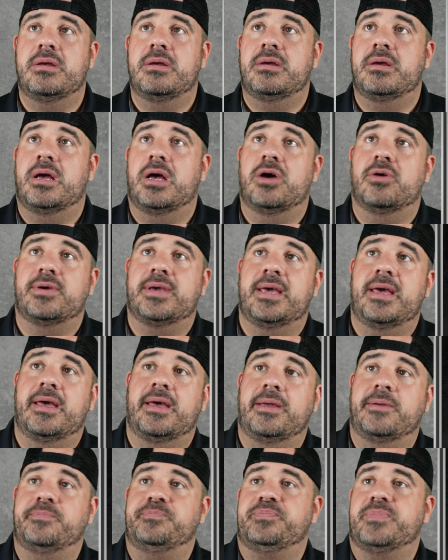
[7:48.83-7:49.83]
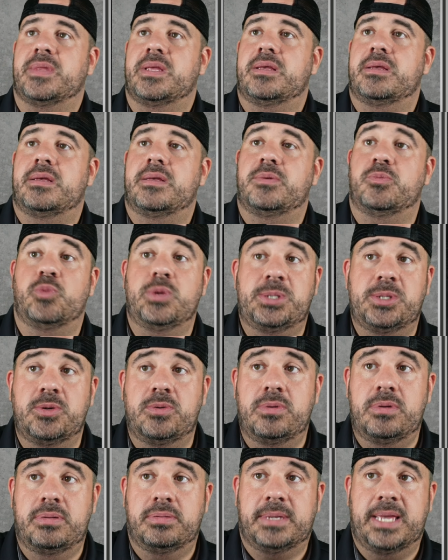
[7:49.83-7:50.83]
Okay. We
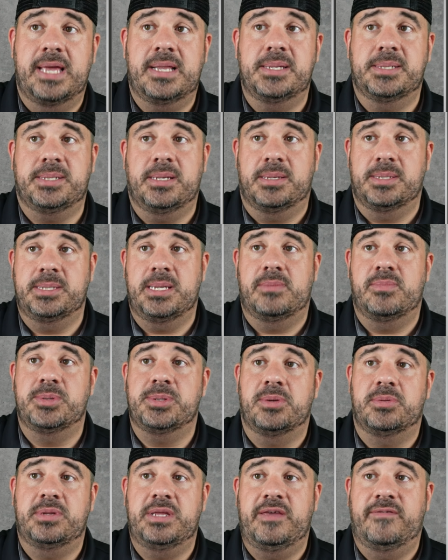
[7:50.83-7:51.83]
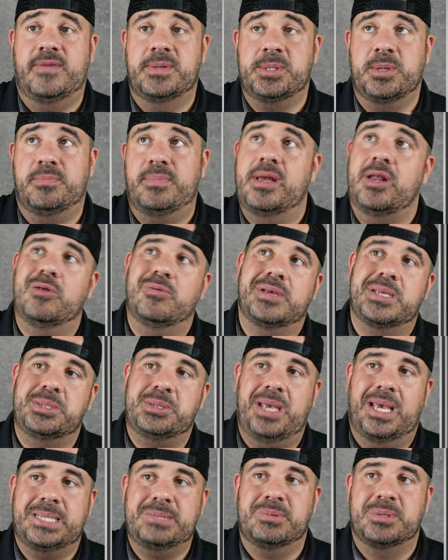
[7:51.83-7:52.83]
do. Kennesaw's numbers on defense are better because
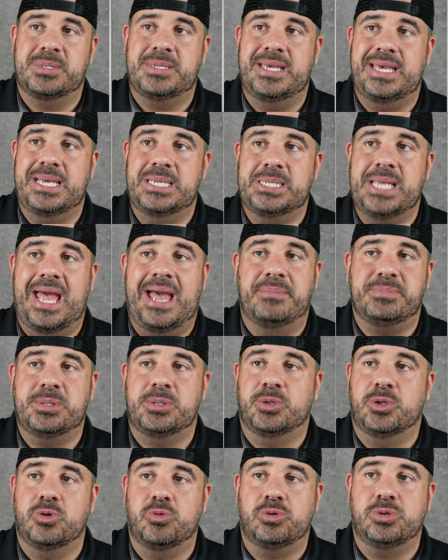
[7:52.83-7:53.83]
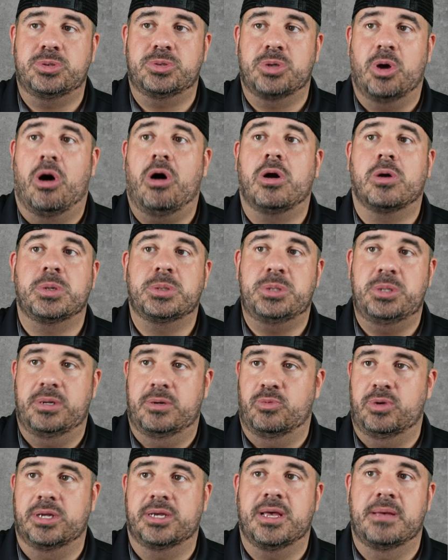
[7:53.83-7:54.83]
Jacksonville State is absolute dog shit
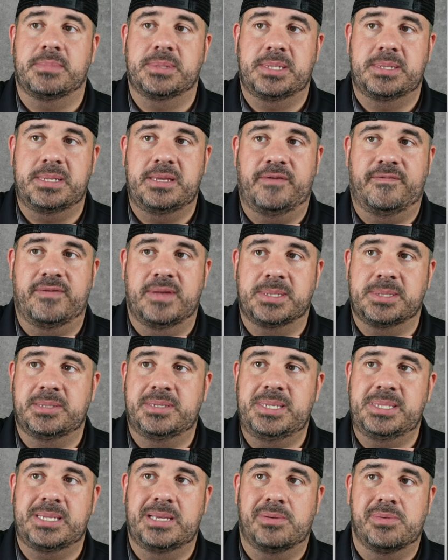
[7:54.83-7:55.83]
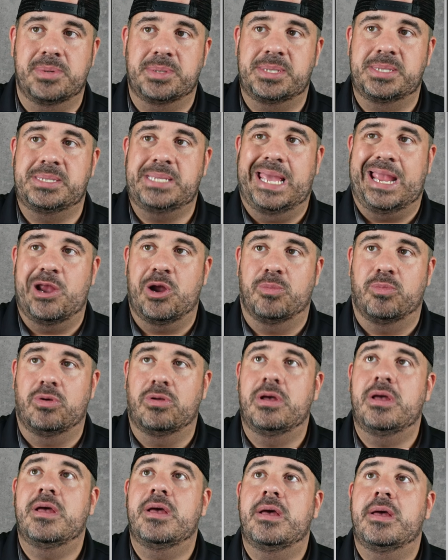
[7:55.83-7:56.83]
when it comes to defense. Look at these numbers. It's terrible.
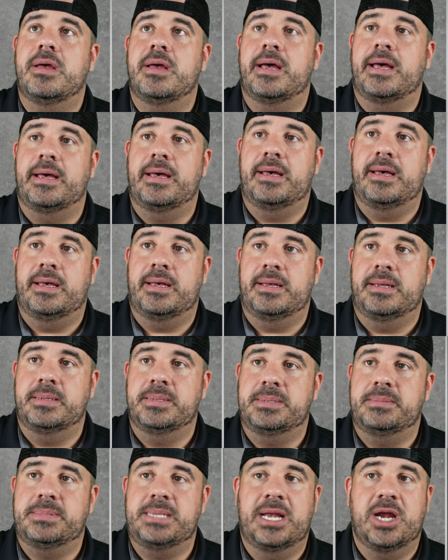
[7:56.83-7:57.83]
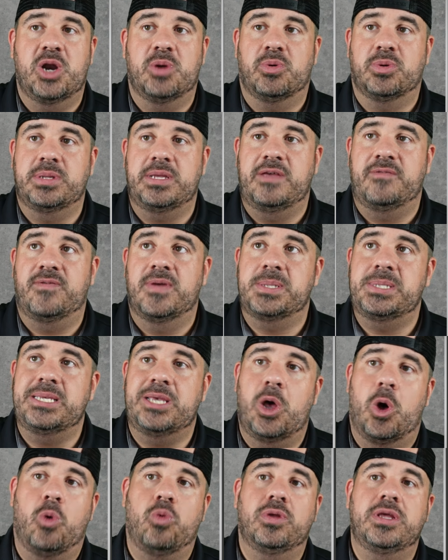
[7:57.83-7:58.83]
Terrible defense. The
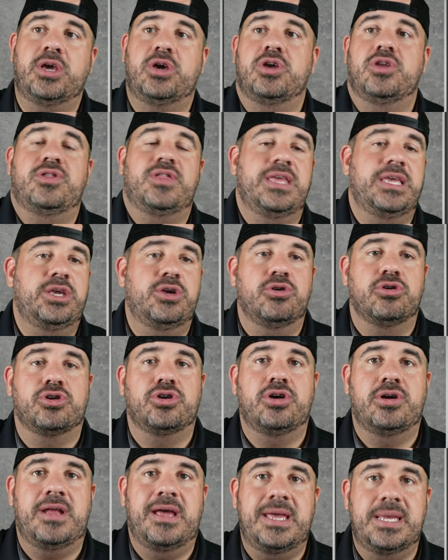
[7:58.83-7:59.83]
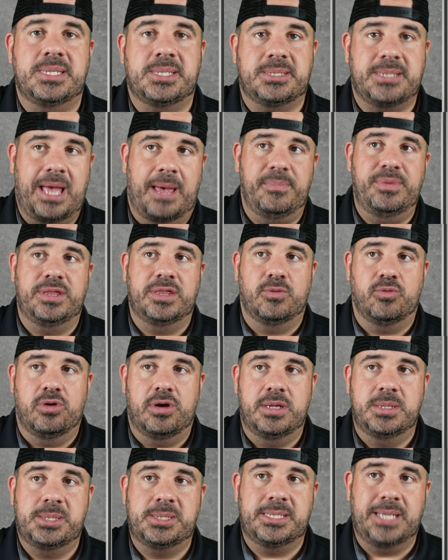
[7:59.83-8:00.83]
only good thing you're good at is stopping the
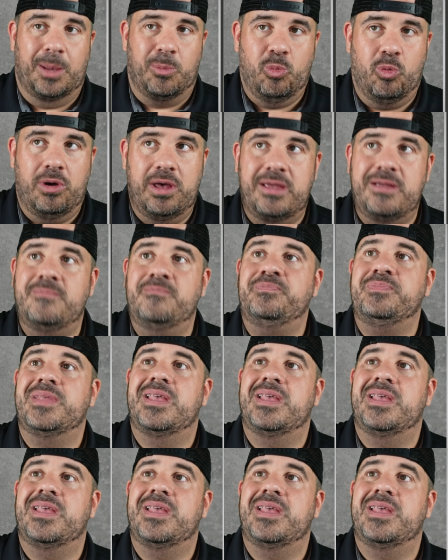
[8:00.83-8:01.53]
run somewhat.